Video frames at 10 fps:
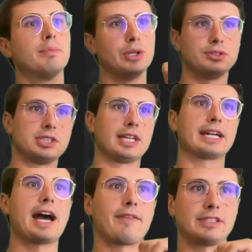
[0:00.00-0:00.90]
producing to
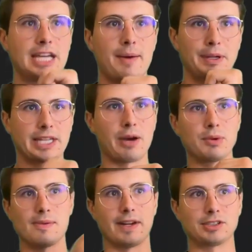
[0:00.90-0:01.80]
that Kafka topic that
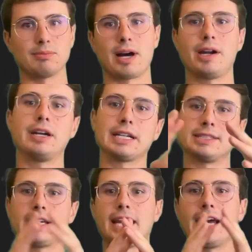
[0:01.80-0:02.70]
we would eventually monitoring and
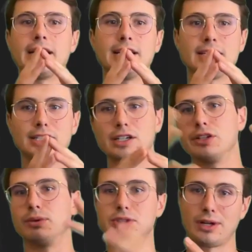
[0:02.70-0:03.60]
say, hey, here are
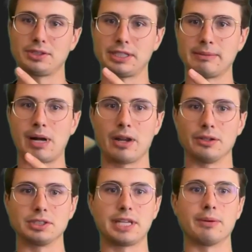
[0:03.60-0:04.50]
the resulting
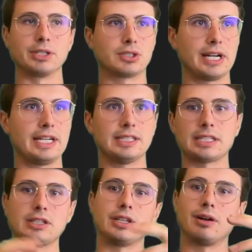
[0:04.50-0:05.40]
models that were trained and
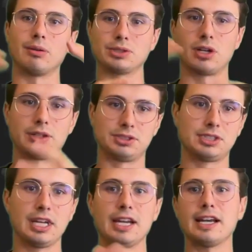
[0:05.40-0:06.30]
here are their
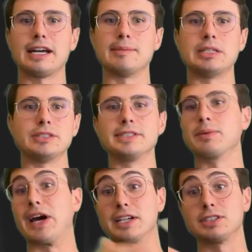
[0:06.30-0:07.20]
results. Um, and you can go
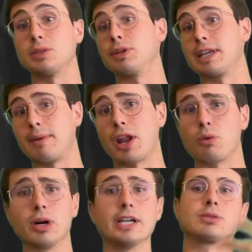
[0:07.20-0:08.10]
back and see what that model
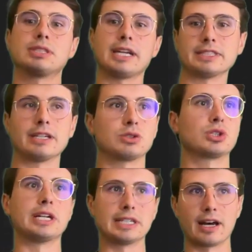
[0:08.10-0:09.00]
was, what the dataset was
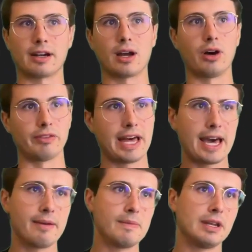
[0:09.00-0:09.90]
trained on, all of
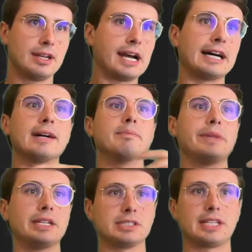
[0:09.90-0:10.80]
that. Um,
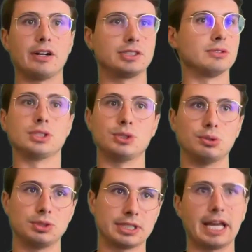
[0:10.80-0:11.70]
and just tell it to
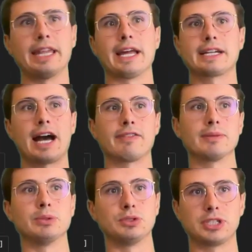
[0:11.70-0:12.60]
use, again, that
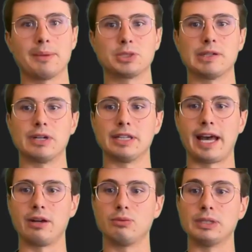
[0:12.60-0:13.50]
Kafka Bootstrap server
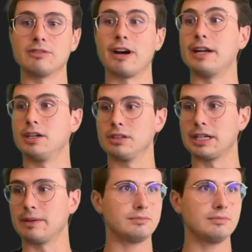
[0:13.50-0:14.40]
that we defined earlier.